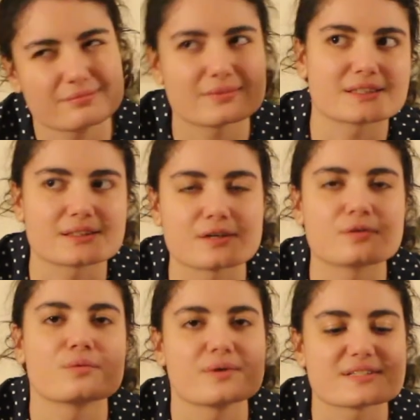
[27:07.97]
I don't know.
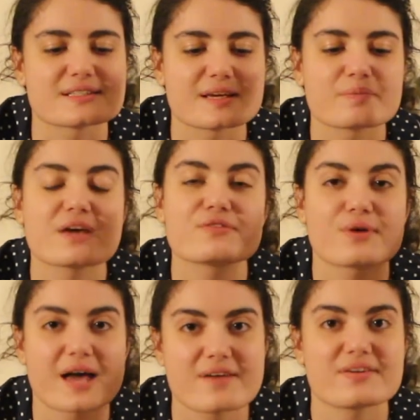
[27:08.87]
We'll see. But if you
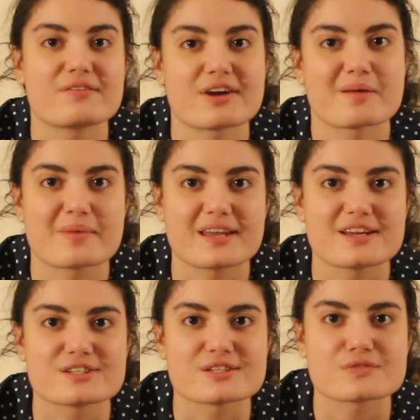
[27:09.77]
have any
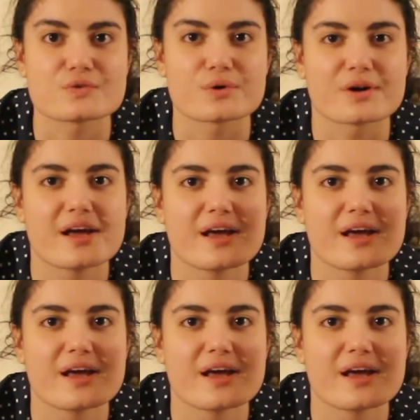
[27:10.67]
recommendations for